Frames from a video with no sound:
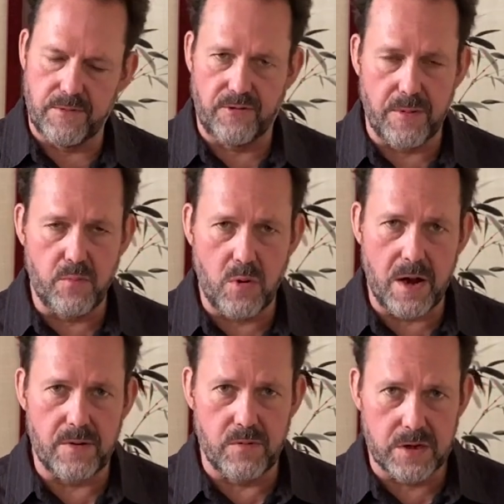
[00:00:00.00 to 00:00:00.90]
from
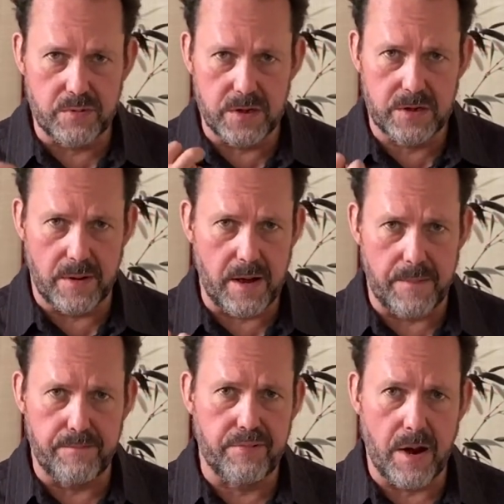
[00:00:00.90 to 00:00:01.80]
1, which was
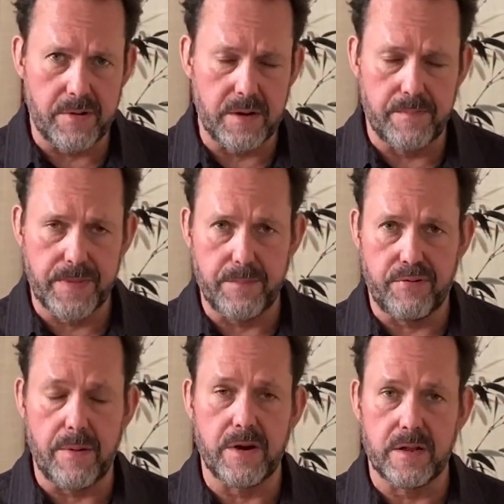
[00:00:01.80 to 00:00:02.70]

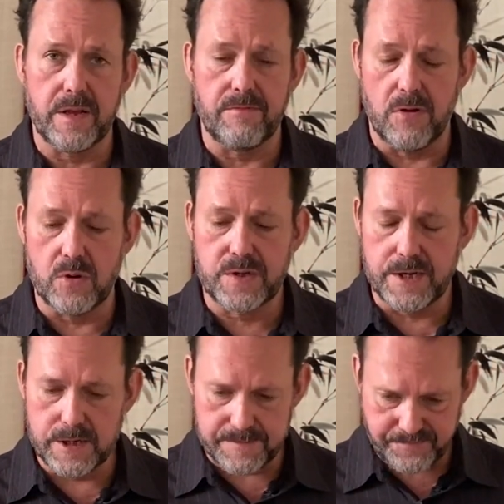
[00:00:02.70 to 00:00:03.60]
prominently
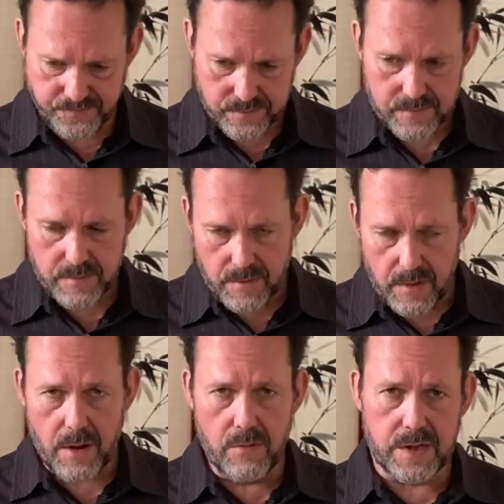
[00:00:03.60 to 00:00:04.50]
roasted
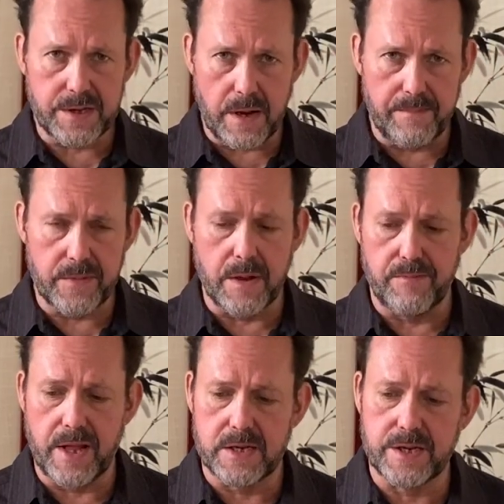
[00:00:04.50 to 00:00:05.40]
with some
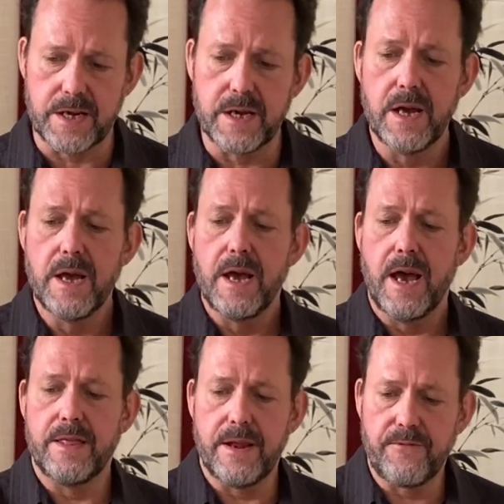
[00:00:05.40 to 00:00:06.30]
complexity,
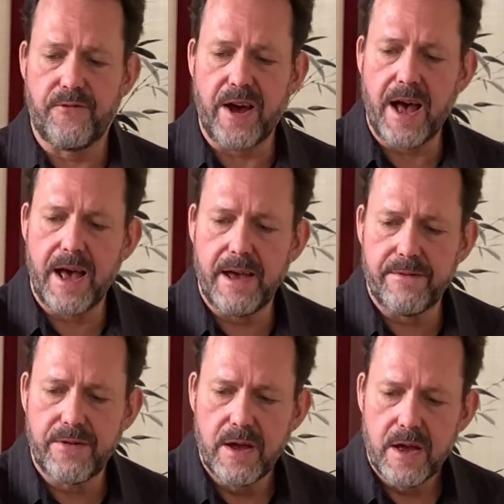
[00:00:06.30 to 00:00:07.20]
and then
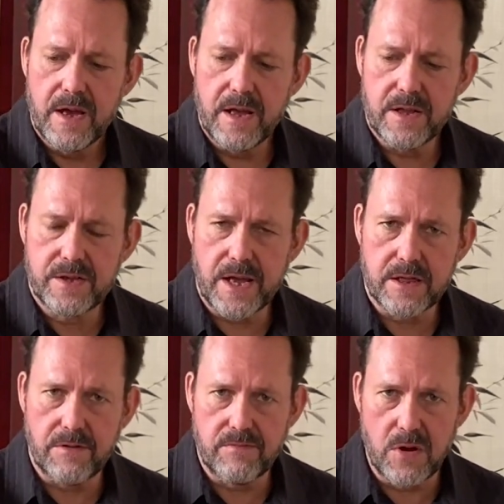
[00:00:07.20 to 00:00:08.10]
5, it's like
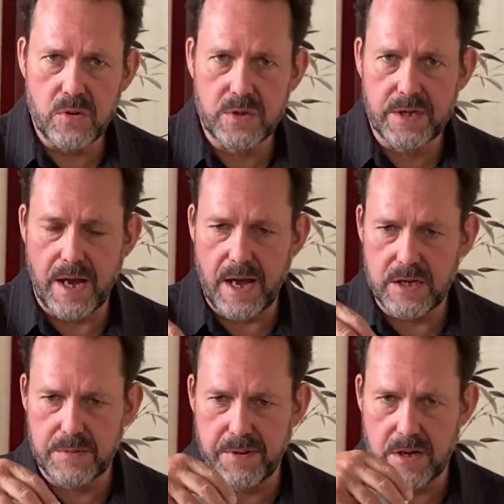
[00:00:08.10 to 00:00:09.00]
the roast
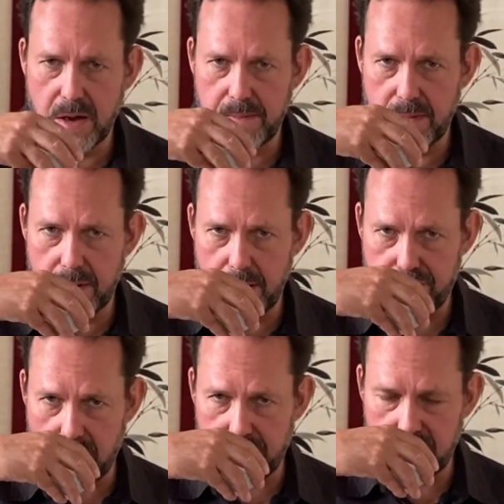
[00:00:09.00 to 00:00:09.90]
has become
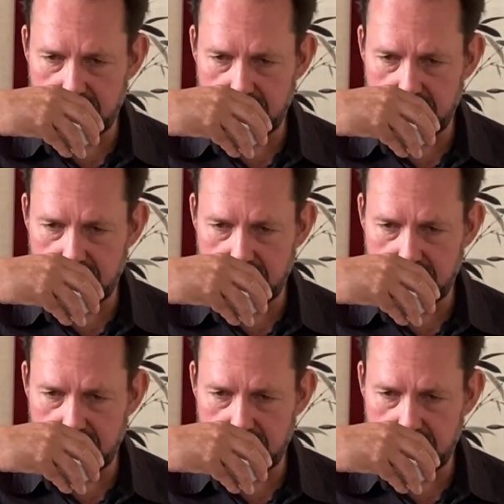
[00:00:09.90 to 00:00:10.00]
prominent